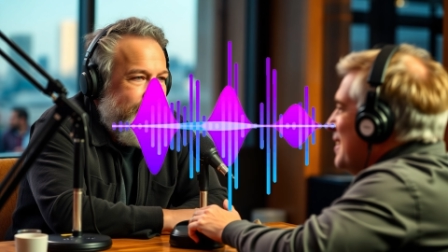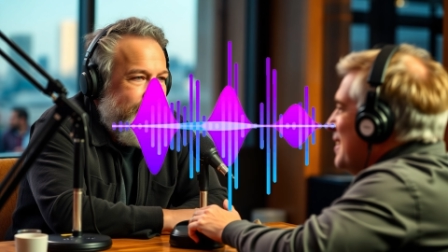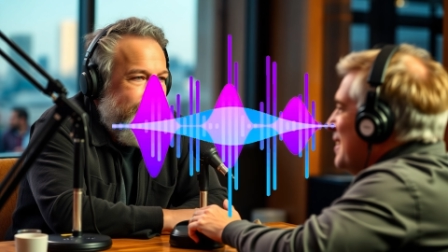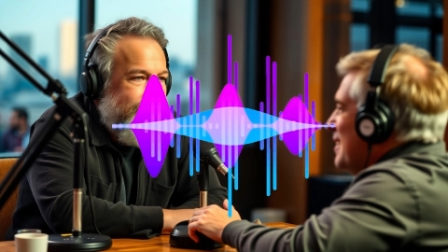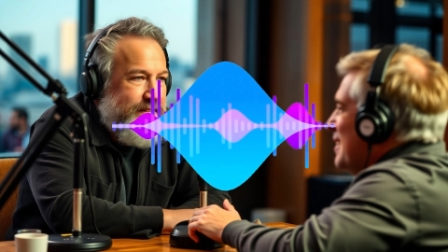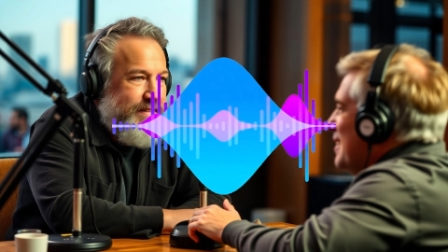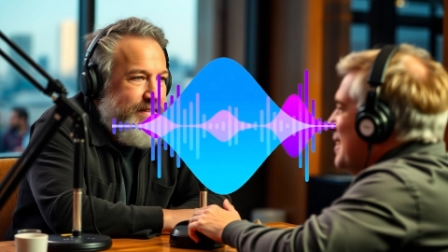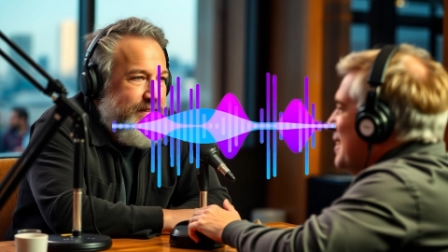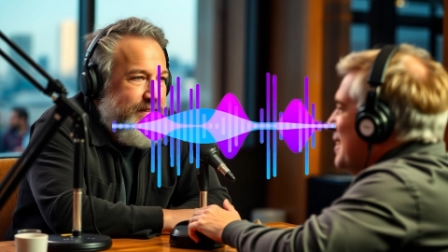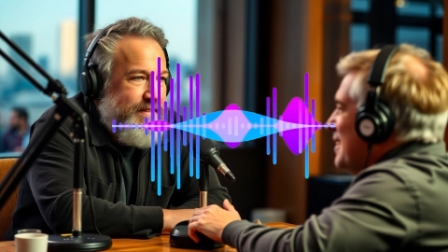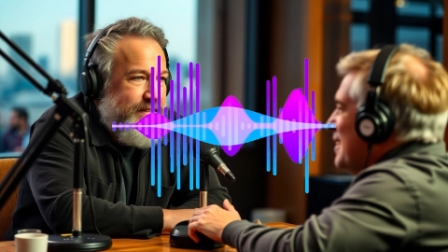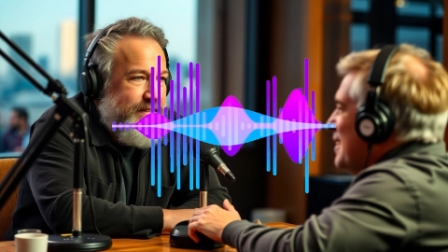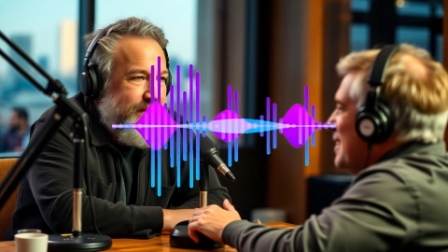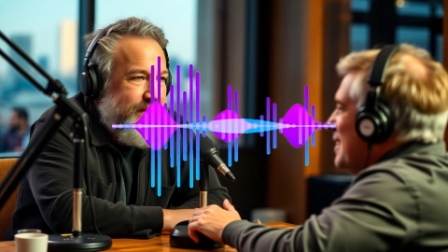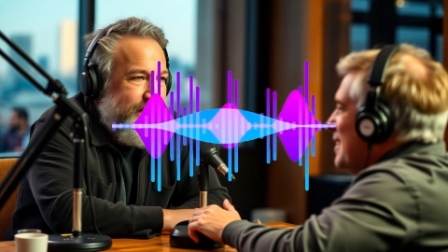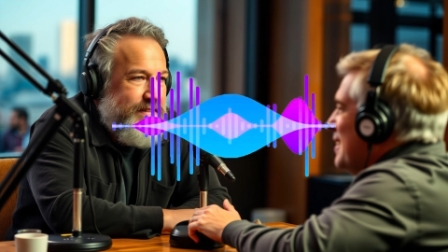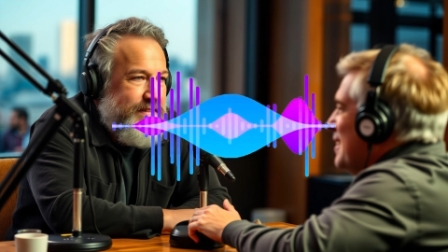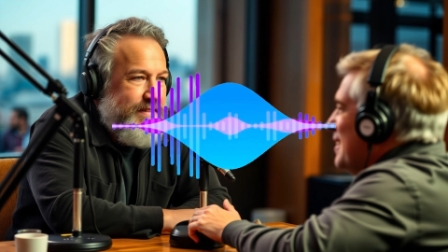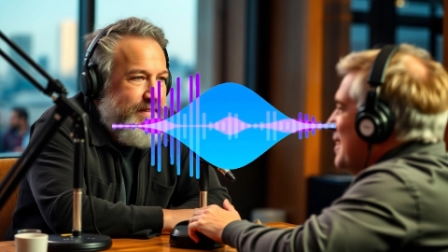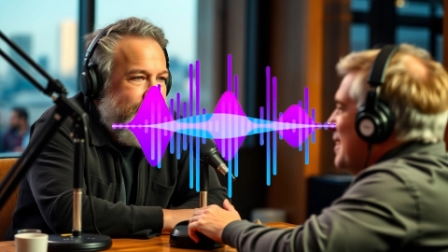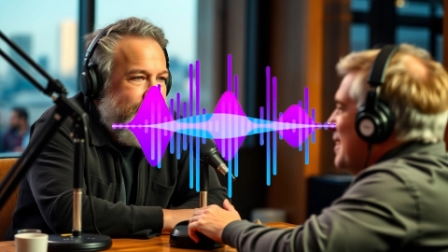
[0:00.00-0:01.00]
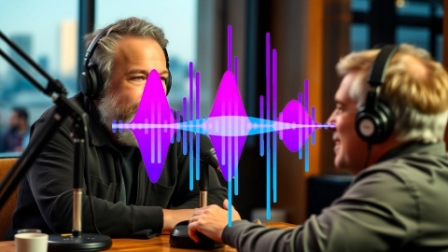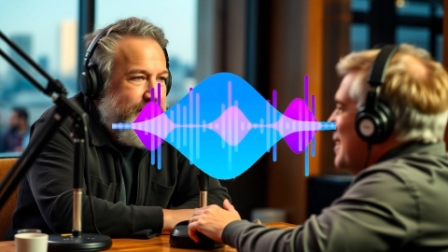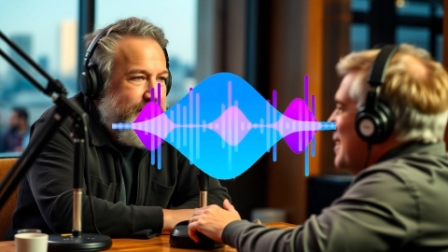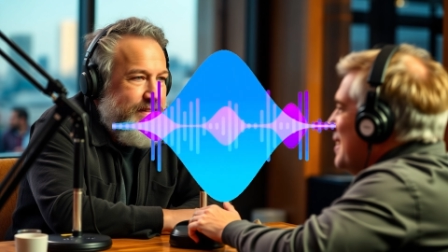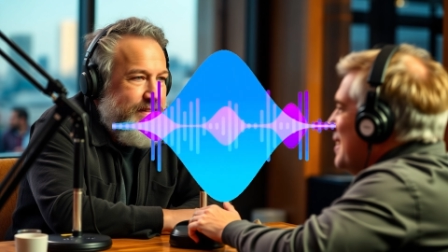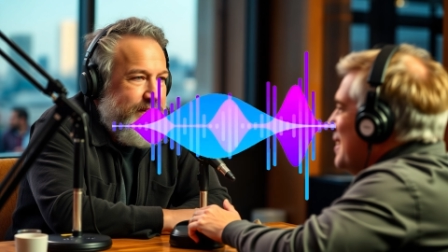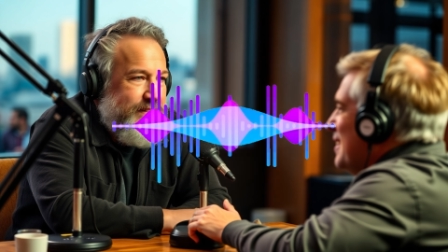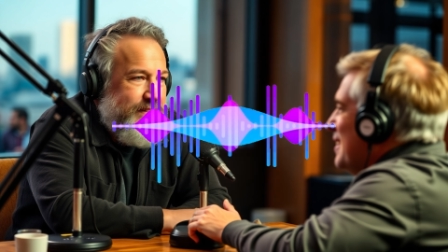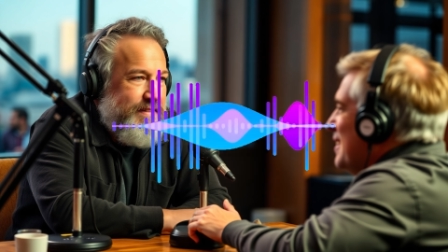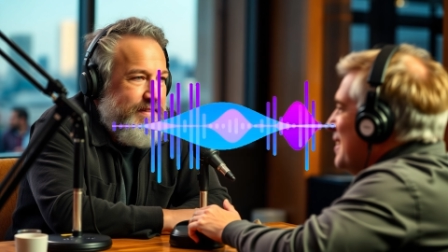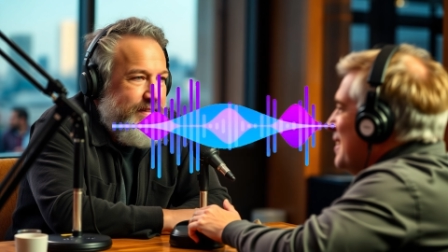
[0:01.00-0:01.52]
The one, the
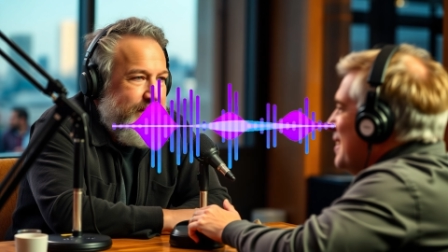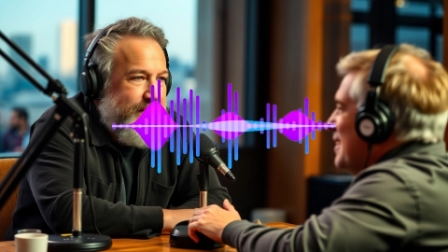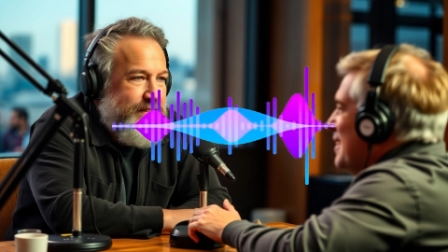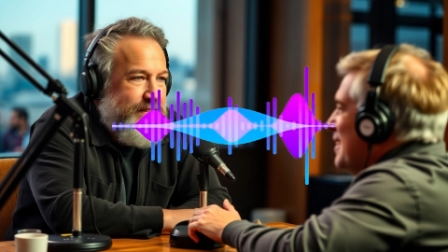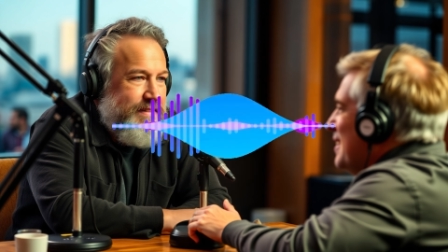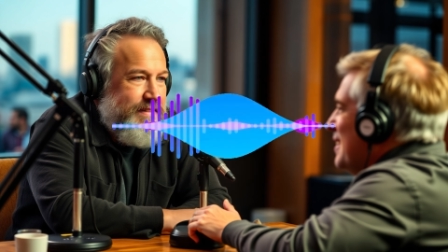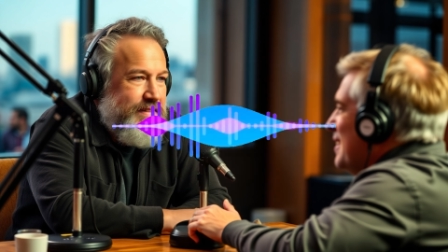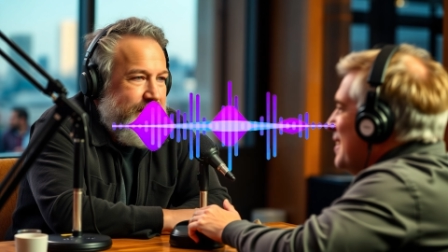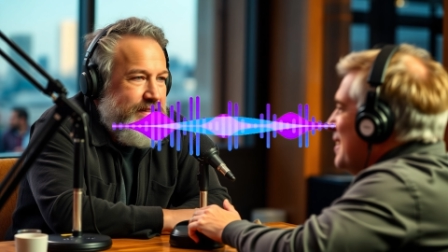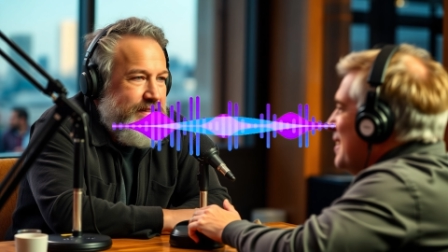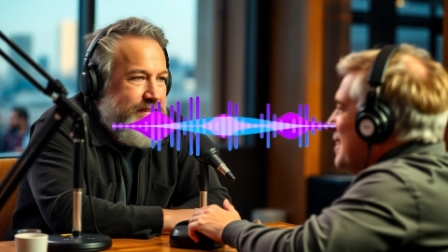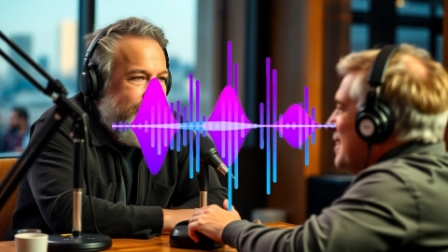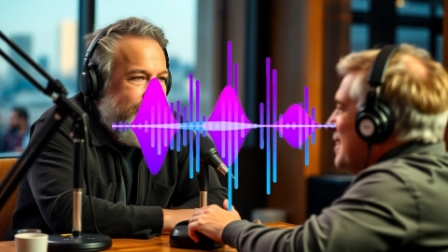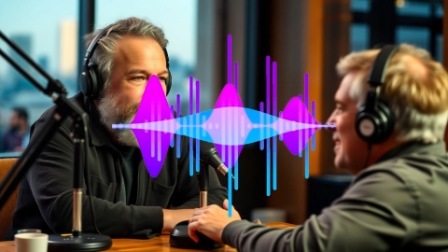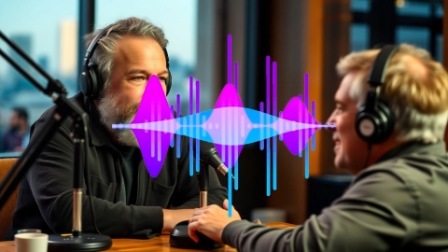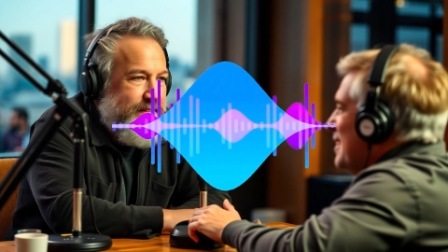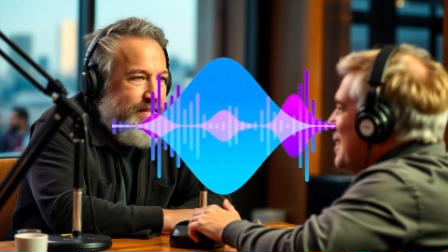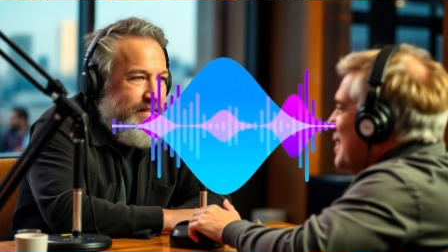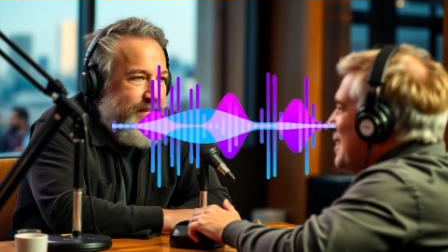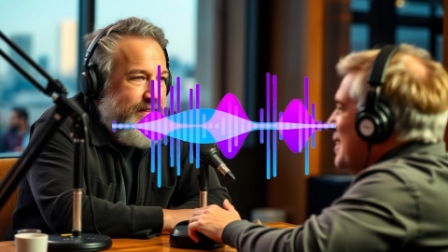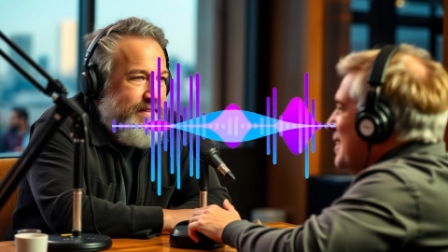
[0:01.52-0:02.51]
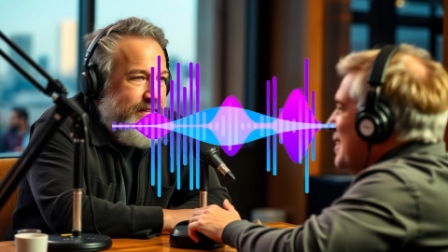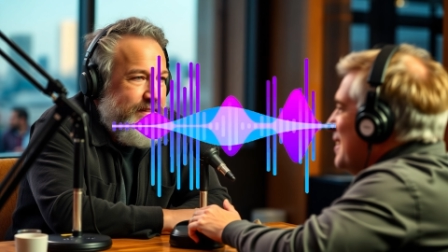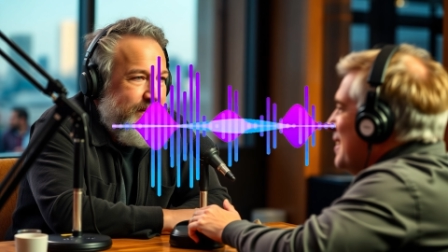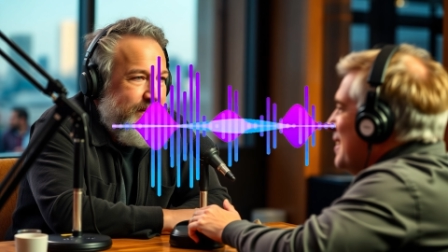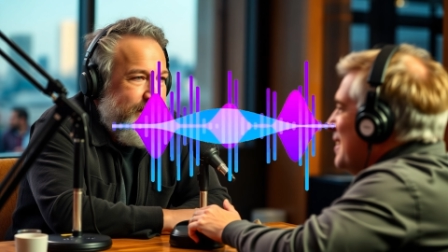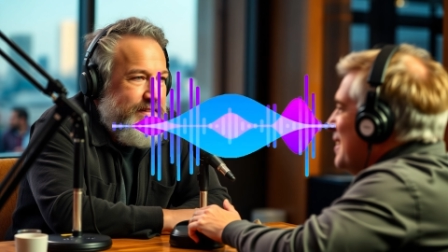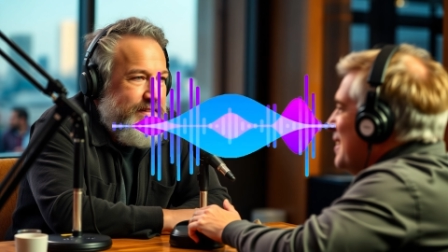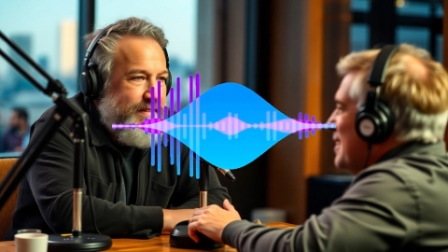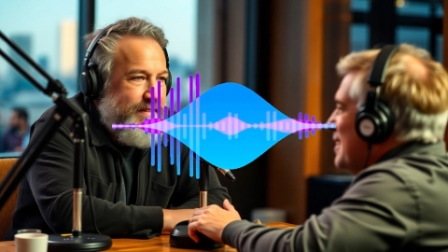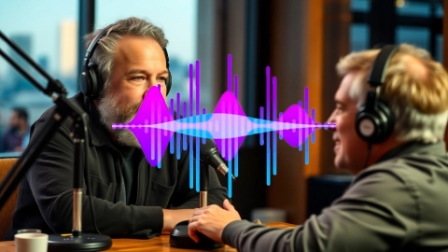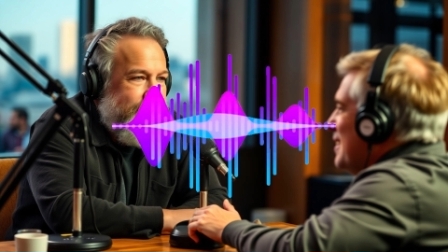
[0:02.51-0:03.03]
movie Searching for Bobby Fischer
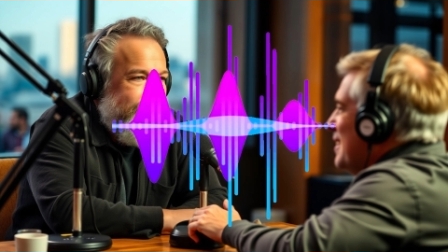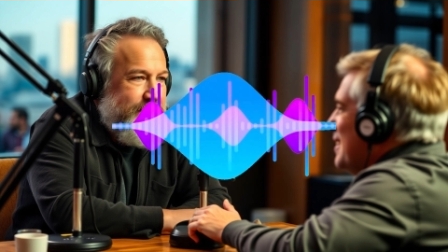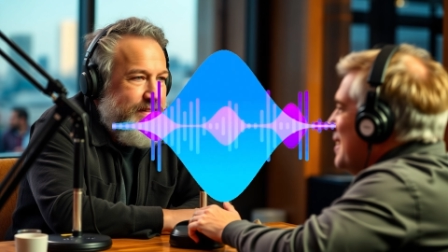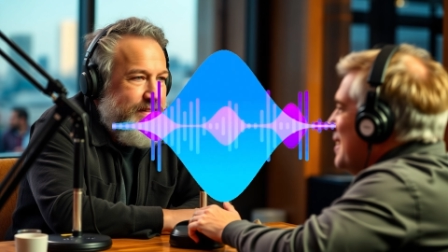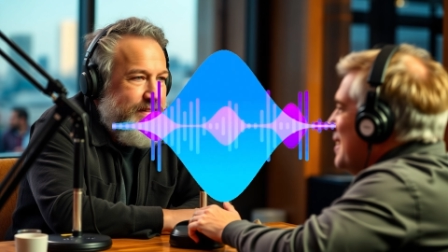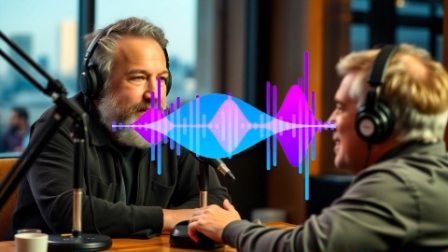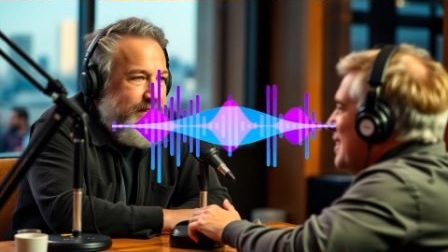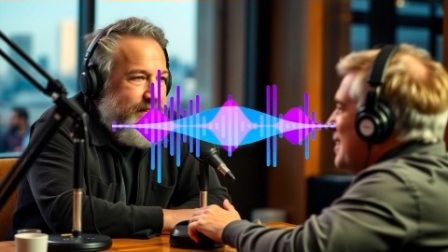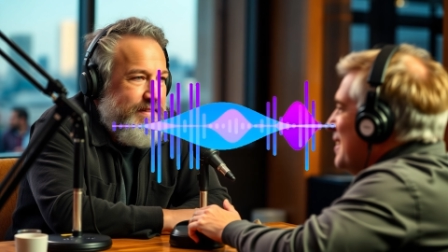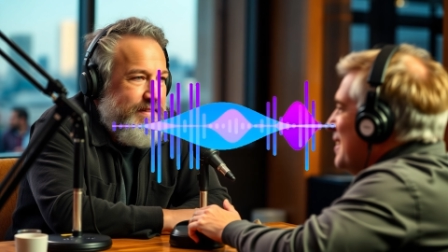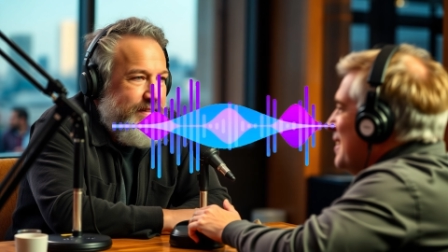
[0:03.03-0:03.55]
is based on.